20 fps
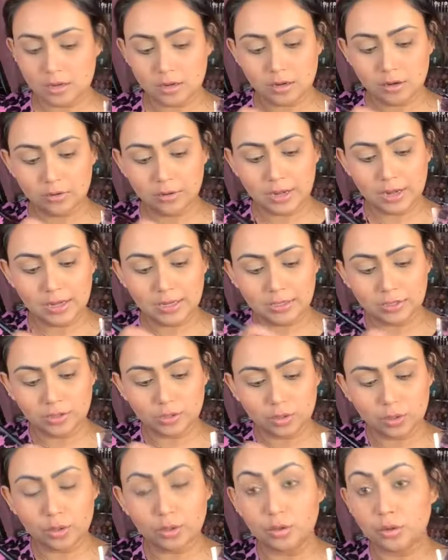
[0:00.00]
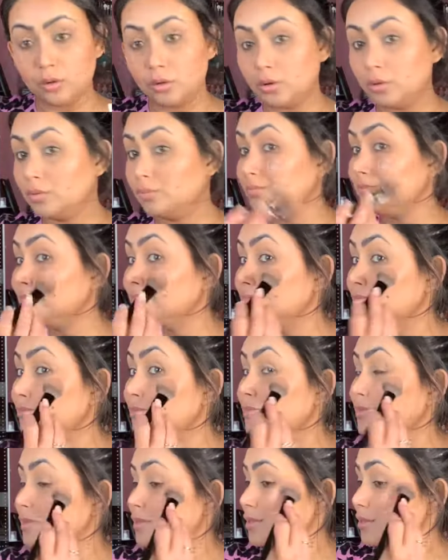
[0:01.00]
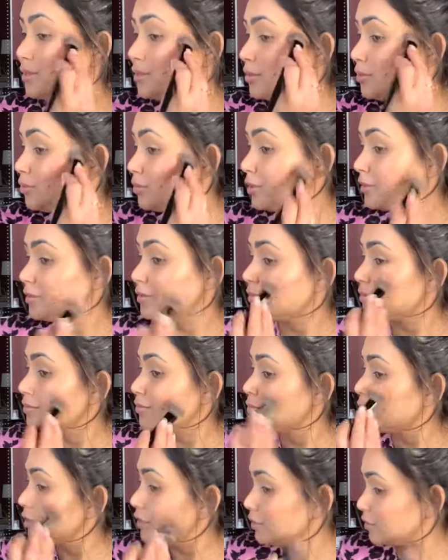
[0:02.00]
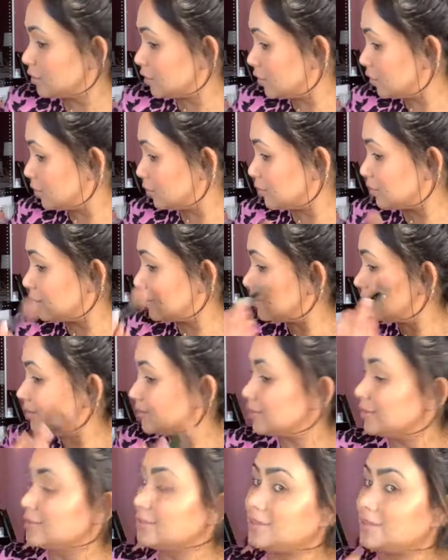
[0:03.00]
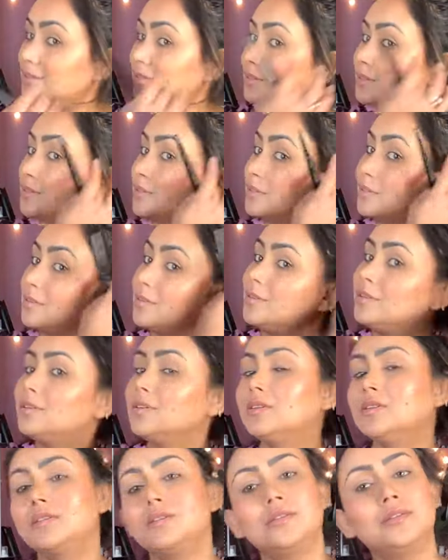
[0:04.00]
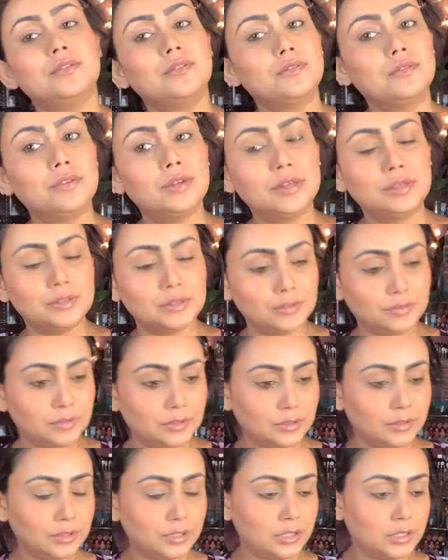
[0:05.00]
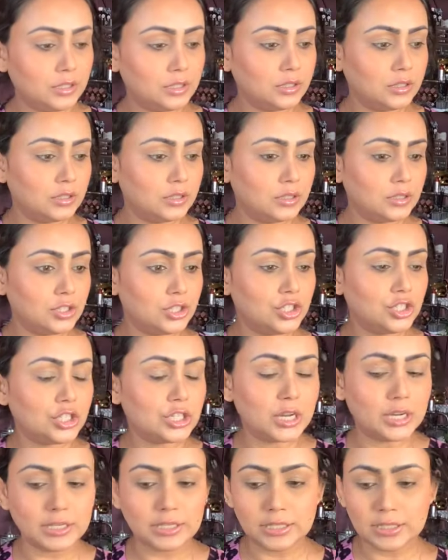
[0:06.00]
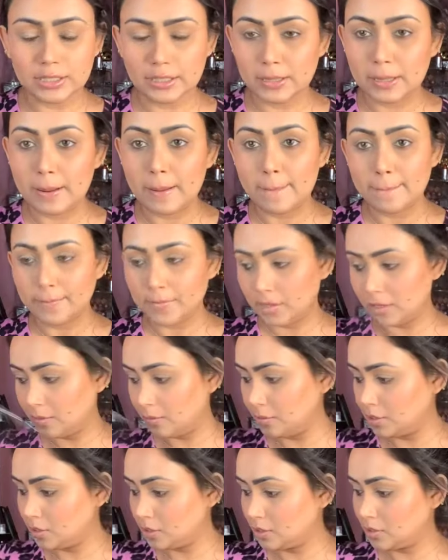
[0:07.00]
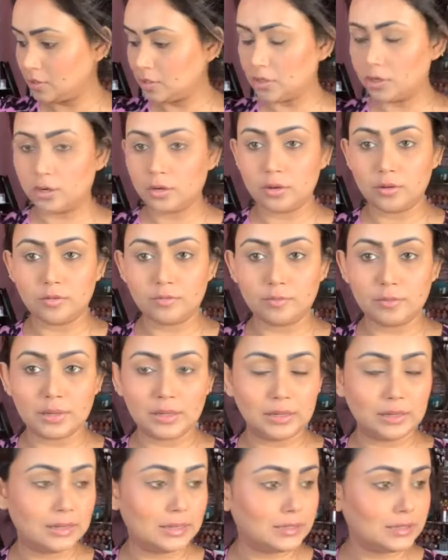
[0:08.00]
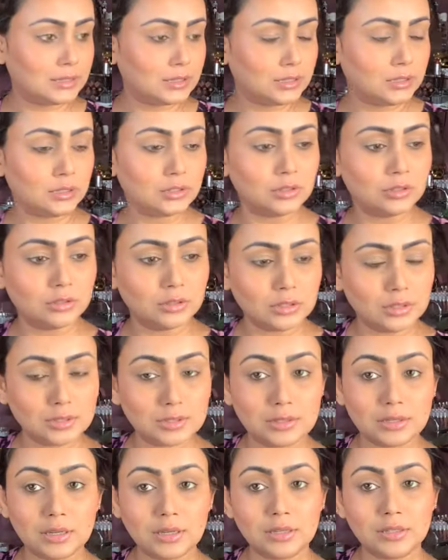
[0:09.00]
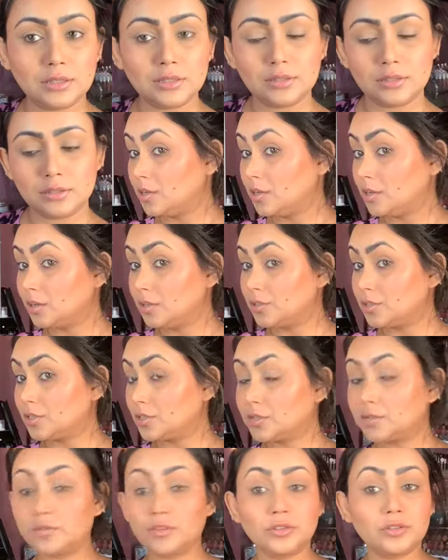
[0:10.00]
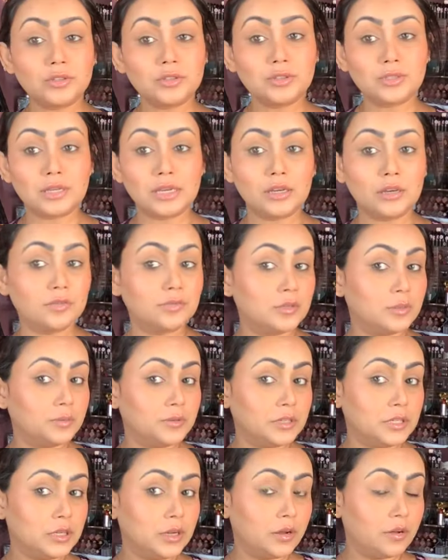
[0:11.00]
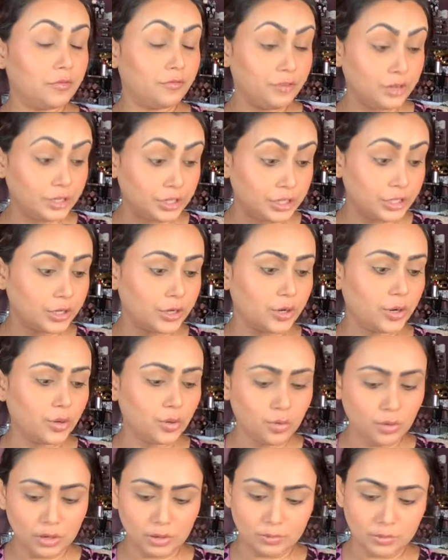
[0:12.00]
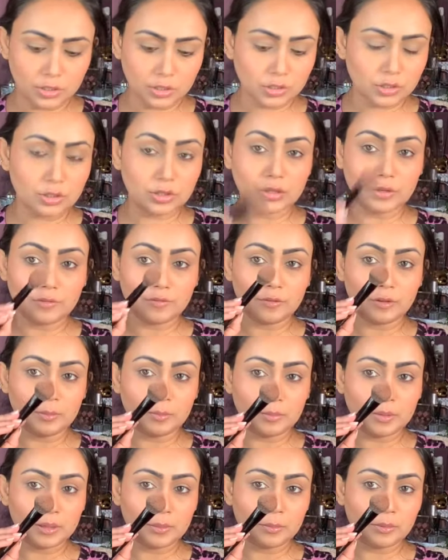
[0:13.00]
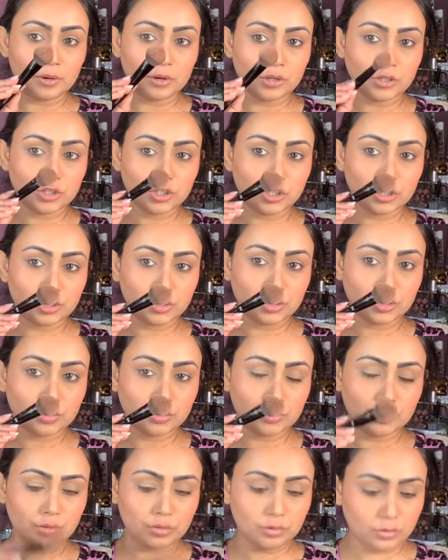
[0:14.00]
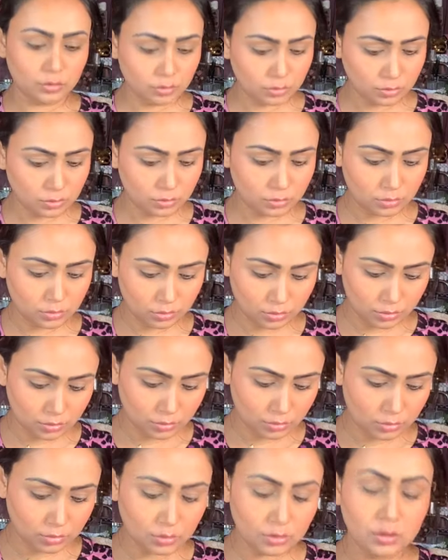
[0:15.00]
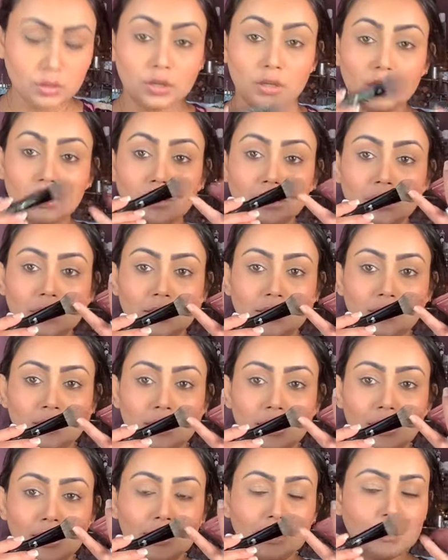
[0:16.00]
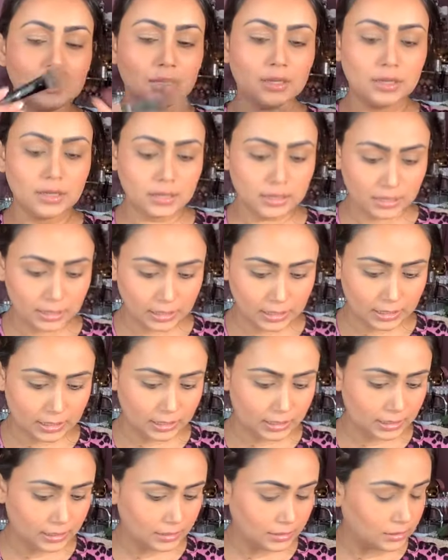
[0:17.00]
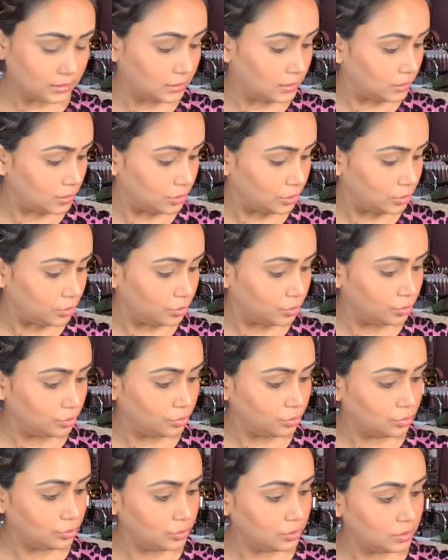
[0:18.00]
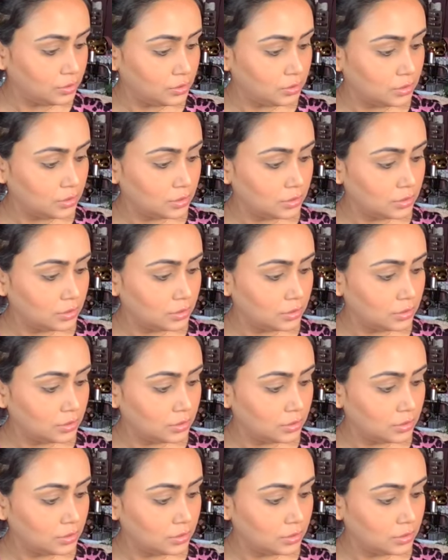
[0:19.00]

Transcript: Okay, so with one coat, it's very, very shiny. Let me just turn off my lights here on this side. Just for the sake of the video, I'm just gonna flip my brush to this side and use